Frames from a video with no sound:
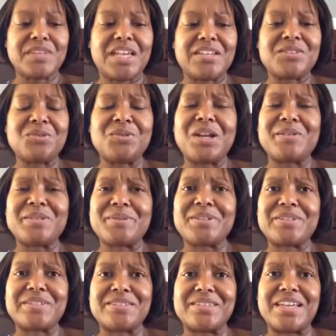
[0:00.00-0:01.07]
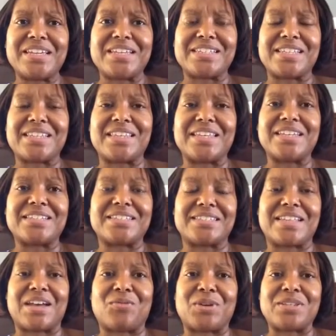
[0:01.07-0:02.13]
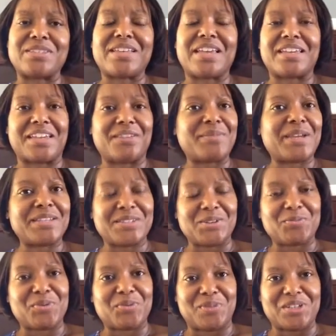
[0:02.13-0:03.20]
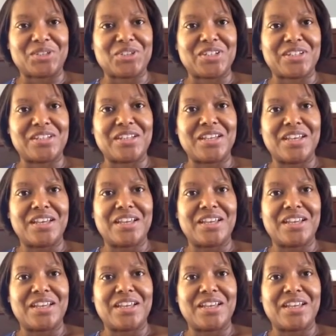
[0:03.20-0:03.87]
And so what I was about to say is, the thing is that once I gave myself permission